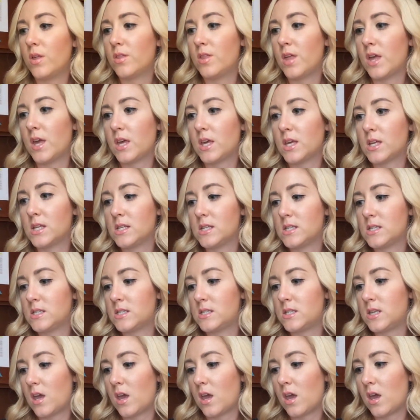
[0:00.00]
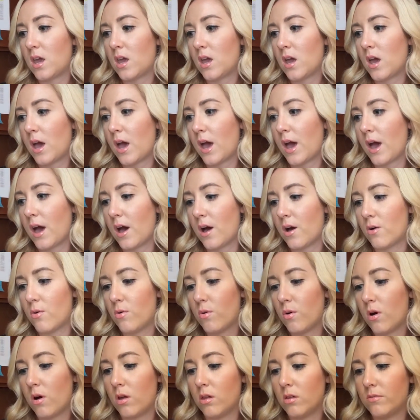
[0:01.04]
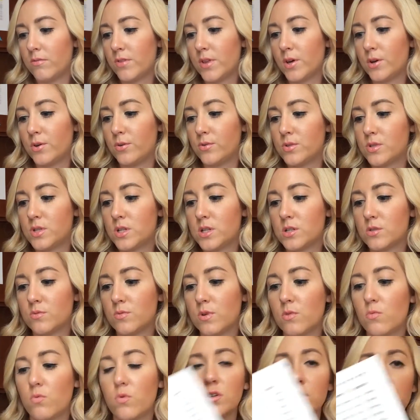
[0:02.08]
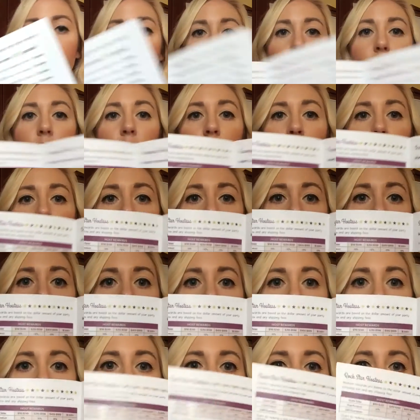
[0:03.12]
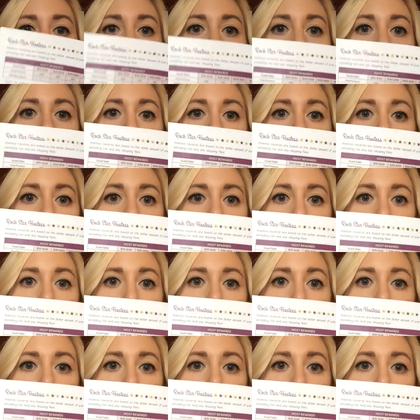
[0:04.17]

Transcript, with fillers: they can see how all of the hostess rewards work, the special